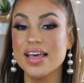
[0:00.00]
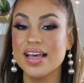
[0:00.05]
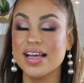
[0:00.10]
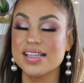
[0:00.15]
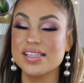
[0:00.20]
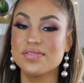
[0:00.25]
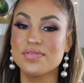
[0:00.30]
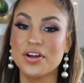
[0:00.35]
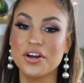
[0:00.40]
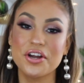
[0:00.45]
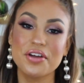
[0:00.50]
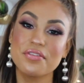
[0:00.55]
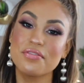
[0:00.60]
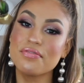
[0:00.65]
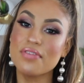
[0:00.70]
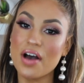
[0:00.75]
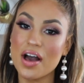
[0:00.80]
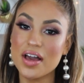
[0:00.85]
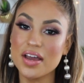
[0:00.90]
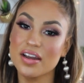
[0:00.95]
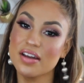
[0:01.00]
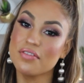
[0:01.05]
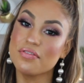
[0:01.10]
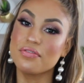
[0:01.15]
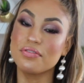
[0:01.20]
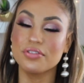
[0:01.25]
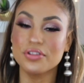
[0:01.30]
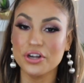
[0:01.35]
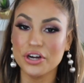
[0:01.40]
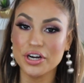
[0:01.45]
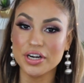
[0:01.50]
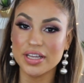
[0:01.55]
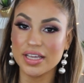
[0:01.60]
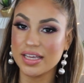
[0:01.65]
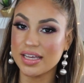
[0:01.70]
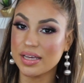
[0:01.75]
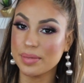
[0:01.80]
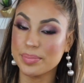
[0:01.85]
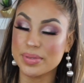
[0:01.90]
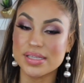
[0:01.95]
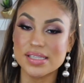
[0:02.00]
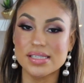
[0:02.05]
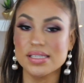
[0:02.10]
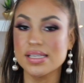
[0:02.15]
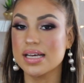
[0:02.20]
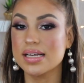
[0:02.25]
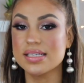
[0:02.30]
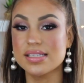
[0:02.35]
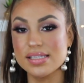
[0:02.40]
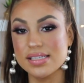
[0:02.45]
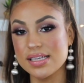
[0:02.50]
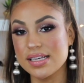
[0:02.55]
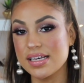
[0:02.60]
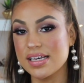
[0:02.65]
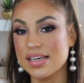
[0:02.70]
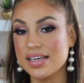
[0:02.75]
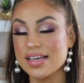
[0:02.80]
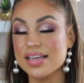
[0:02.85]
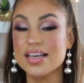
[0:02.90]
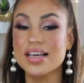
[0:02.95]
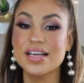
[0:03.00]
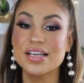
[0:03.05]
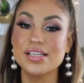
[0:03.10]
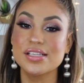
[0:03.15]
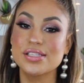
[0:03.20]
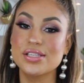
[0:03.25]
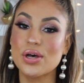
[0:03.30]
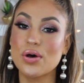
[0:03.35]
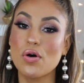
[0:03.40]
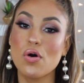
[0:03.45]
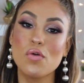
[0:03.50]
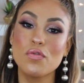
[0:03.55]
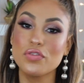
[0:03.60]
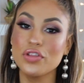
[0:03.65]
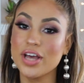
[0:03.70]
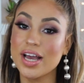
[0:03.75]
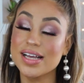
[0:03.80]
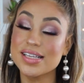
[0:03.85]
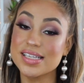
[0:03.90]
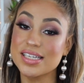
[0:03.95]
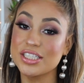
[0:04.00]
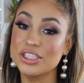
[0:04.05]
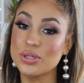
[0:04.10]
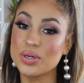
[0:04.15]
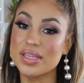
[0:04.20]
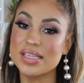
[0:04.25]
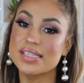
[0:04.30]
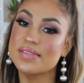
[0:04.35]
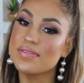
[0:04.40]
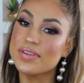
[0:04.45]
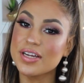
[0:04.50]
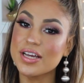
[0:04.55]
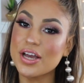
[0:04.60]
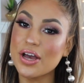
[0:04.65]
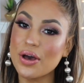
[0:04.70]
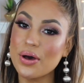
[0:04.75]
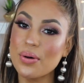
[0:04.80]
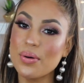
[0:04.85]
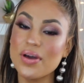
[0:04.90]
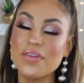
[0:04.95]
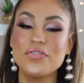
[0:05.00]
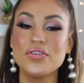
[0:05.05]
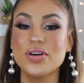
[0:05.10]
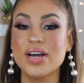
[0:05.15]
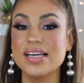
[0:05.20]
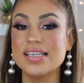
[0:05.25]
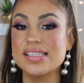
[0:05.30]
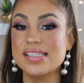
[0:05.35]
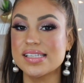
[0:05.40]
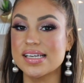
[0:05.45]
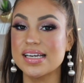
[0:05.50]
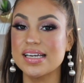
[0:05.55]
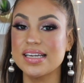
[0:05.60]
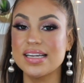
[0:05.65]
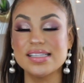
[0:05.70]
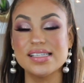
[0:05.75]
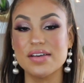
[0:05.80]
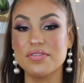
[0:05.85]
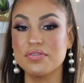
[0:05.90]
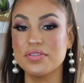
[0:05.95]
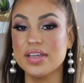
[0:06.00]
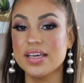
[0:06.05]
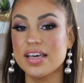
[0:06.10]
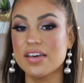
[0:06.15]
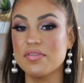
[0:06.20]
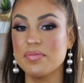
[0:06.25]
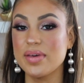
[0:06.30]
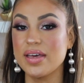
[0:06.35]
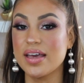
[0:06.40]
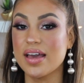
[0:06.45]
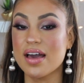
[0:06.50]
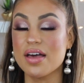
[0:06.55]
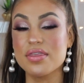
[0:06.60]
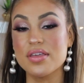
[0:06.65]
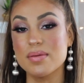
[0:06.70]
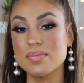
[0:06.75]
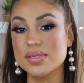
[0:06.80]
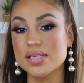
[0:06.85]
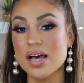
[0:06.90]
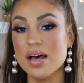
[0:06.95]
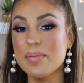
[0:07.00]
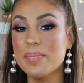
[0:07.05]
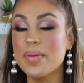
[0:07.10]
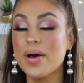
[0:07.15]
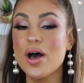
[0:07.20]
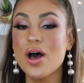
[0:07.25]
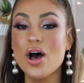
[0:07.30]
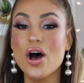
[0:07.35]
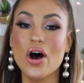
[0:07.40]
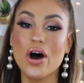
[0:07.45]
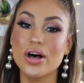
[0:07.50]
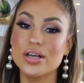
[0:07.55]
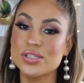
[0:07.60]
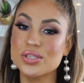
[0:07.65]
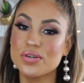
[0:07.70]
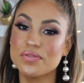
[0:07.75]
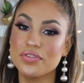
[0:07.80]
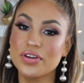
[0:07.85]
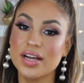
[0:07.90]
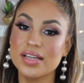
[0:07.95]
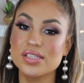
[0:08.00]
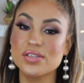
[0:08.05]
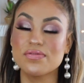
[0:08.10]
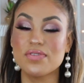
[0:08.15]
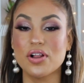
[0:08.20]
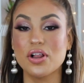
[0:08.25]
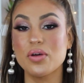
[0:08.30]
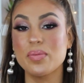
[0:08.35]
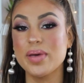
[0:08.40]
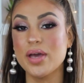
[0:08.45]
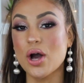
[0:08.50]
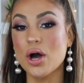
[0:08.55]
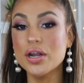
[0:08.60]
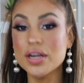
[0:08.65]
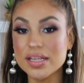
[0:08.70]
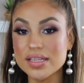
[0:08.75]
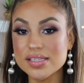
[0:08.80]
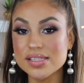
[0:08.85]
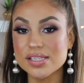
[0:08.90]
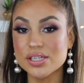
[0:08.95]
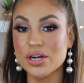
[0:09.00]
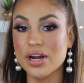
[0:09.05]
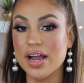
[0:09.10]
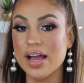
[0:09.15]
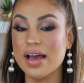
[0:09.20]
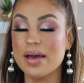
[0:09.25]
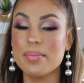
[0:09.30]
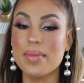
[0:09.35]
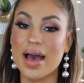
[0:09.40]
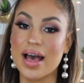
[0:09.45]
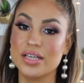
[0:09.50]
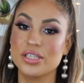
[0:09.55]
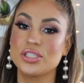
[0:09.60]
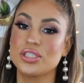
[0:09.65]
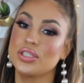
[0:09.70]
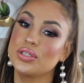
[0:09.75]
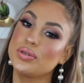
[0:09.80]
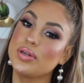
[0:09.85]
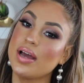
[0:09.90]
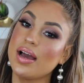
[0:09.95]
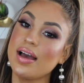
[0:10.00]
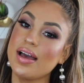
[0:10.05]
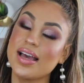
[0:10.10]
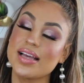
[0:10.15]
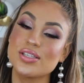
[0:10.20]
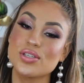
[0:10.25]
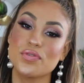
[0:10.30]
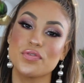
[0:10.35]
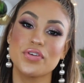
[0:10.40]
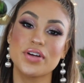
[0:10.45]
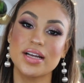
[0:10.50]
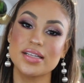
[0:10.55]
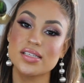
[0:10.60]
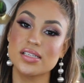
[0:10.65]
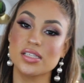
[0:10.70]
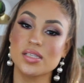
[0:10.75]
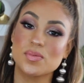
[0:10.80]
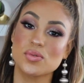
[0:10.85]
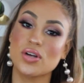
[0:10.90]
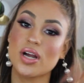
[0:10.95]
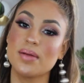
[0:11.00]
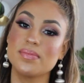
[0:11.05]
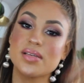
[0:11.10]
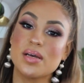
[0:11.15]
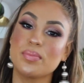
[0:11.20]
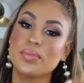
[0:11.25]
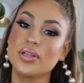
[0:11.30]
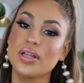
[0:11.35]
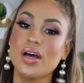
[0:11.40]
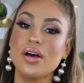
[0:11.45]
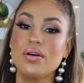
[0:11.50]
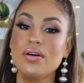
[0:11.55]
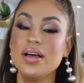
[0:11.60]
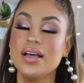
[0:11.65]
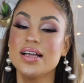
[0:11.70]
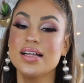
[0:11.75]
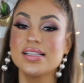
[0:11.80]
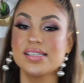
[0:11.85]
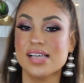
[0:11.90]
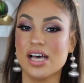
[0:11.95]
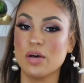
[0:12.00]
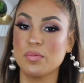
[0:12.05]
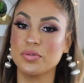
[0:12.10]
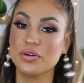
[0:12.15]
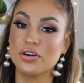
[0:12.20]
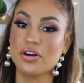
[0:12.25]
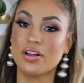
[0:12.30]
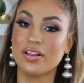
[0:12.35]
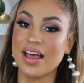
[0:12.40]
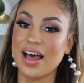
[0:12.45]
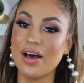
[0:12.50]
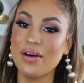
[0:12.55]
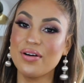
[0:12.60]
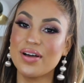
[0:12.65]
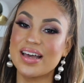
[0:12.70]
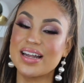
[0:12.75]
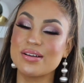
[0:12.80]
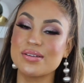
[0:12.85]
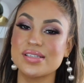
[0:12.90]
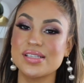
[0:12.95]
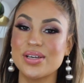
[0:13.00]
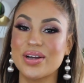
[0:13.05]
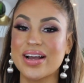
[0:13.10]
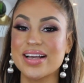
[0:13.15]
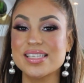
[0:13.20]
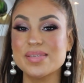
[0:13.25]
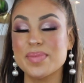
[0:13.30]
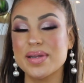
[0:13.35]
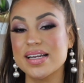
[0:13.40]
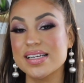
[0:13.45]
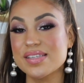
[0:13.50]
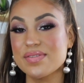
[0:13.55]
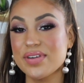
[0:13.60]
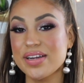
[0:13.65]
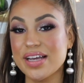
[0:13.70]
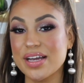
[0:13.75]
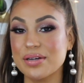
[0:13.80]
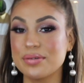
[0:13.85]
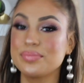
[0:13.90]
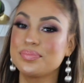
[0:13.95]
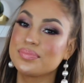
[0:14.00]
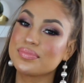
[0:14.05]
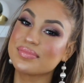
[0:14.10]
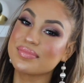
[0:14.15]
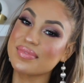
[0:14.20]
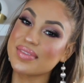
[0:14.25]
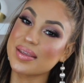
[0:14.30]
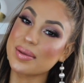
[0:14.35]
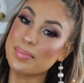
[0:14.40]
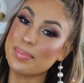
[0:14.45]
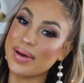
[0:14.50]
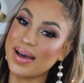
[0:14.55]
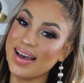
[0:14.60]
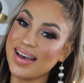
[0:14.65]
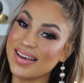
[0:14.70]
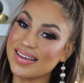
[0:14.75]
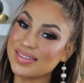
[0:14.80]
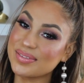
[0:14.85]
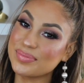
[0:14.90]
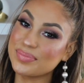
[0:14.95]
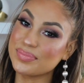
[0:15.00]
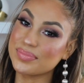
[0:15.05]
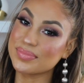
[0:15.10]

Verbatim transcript: It's very fun, flirty, but sexy. So hopefully you guys enjoyed this video. If you guys did, definitely give me a thumbs up. Also, don't forget to follow me on Instagram, ashhluna, and don't forget to subscribe down below to help your girl out. And I'll see you guys in my next video. Bye!